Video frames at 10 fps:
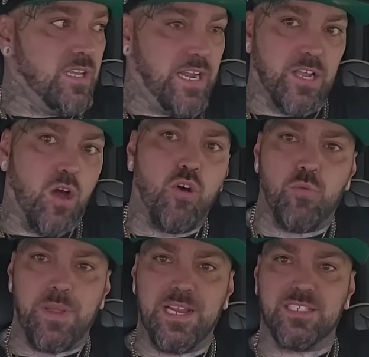and a
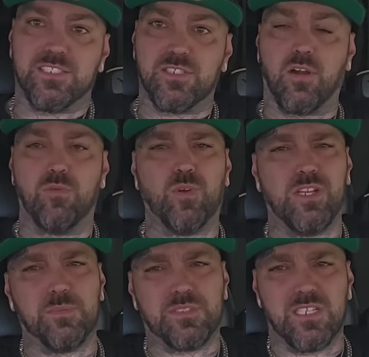homemade skirt with
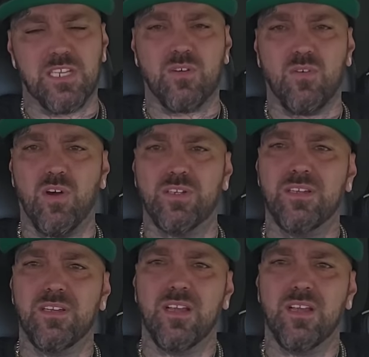lipstick on,